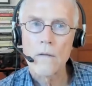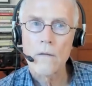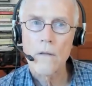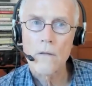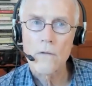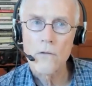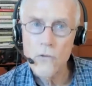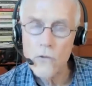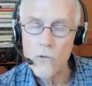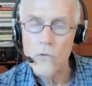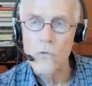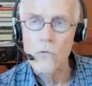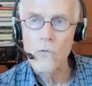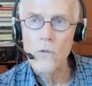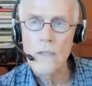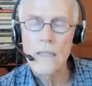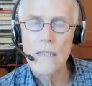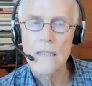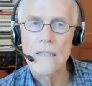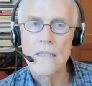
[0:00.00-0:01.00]
do,
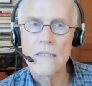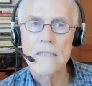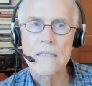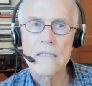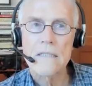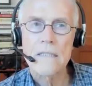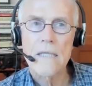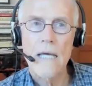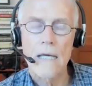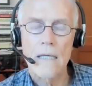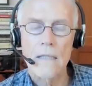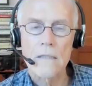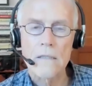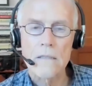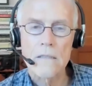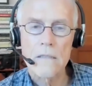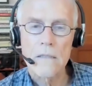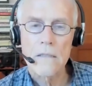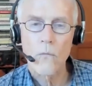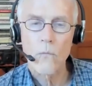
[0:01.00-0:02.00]
in the sense
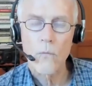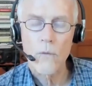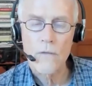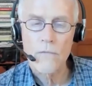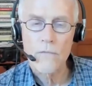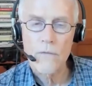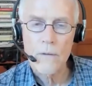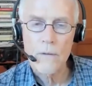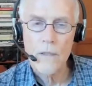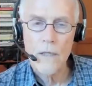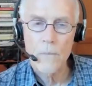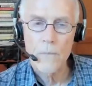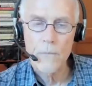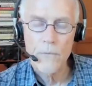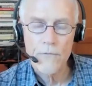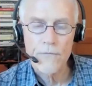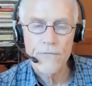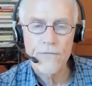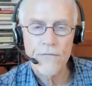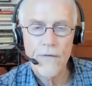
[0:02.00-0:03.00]
that we have become
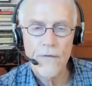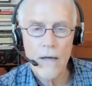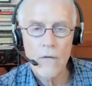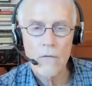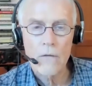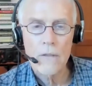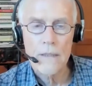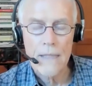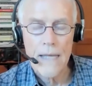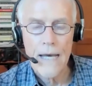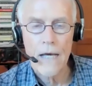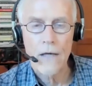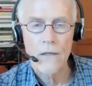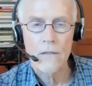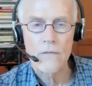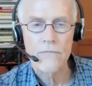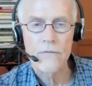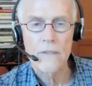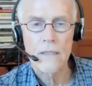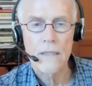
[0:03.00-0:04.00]
profoundly out
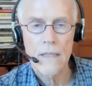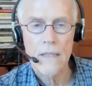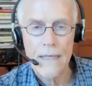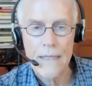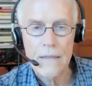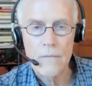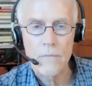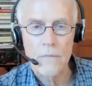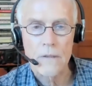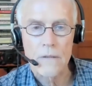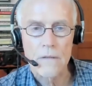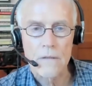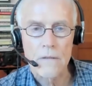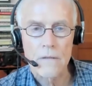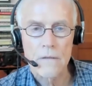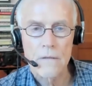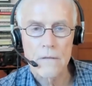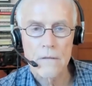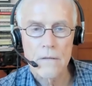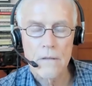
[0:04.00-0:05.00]
of alignment
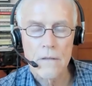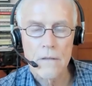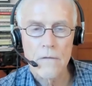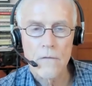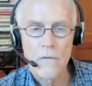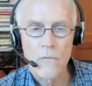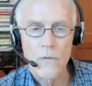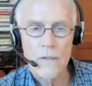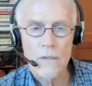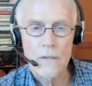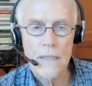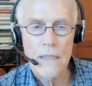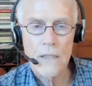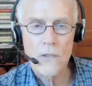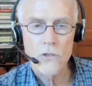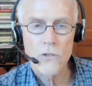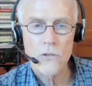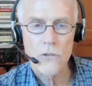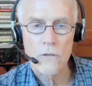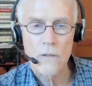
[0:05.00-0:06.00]
with
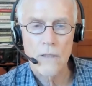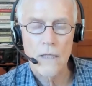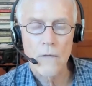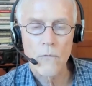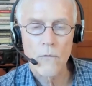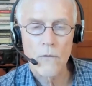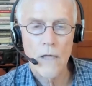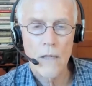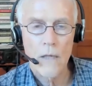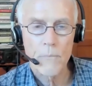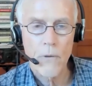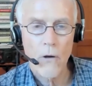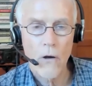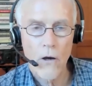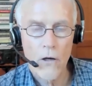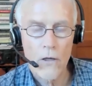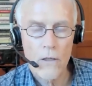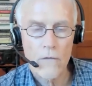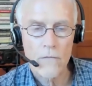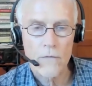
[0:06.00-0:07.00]
nature, and we're not
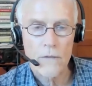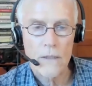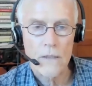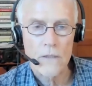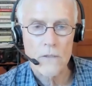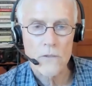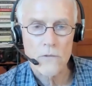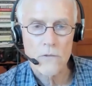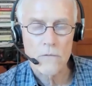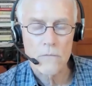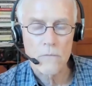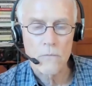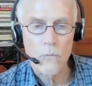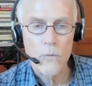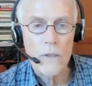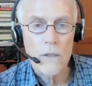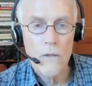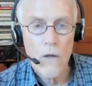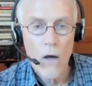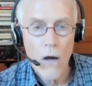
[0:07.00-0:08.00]
part of nature.
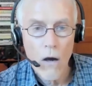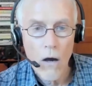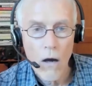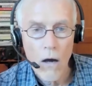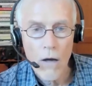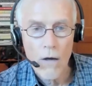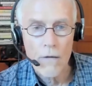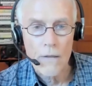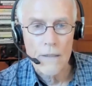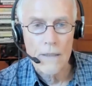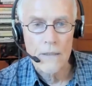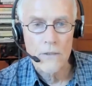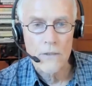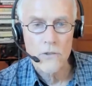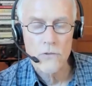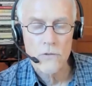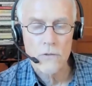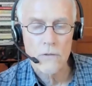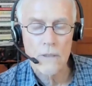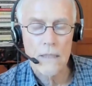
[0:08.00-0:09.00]
We are
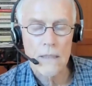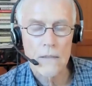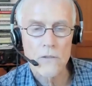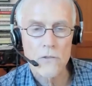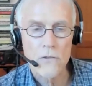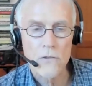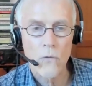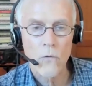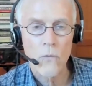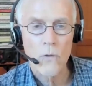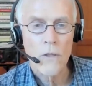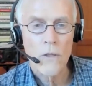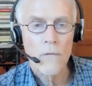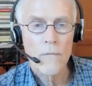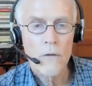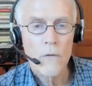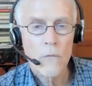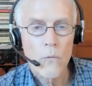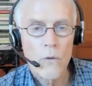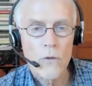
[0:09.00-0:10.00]
nature. And so
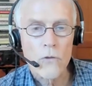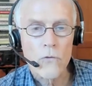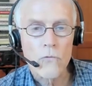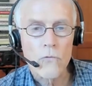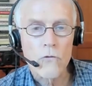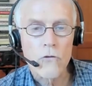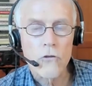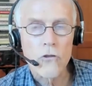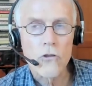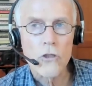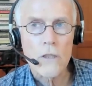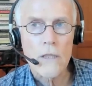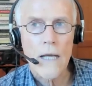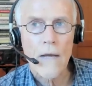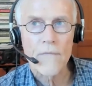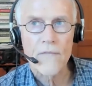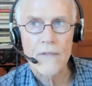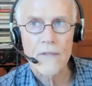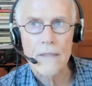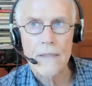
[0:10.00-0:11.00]
when you look
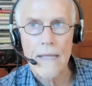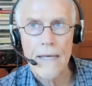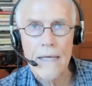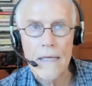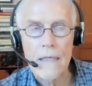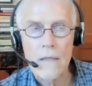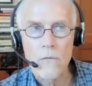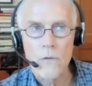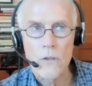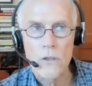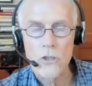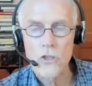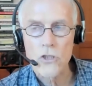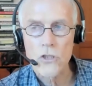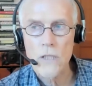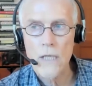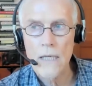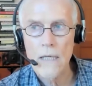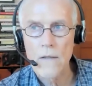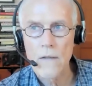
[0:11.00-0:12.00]
at the language
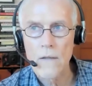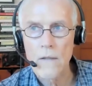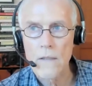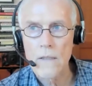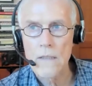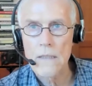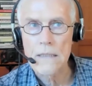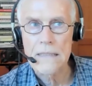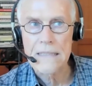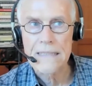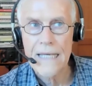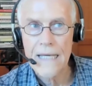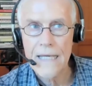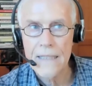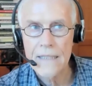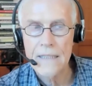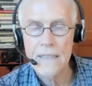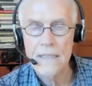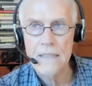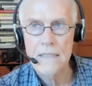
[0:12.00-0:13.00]
and the
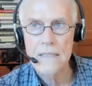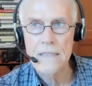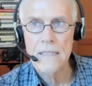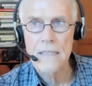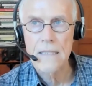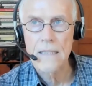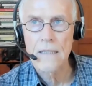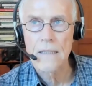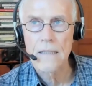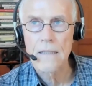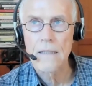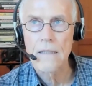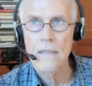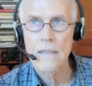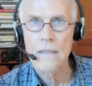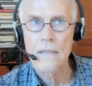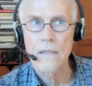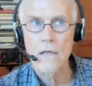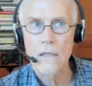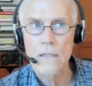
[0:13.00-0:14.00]
tenets and
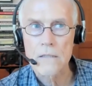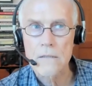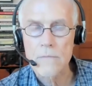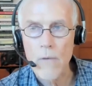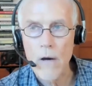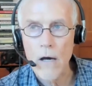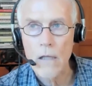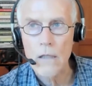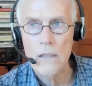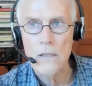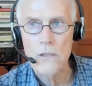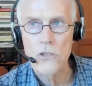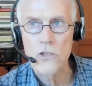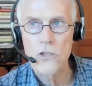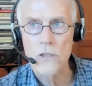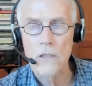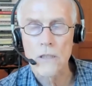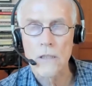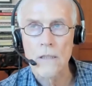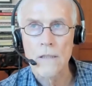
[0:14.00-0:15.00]
the
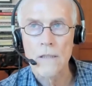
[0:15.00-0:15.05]
cosmology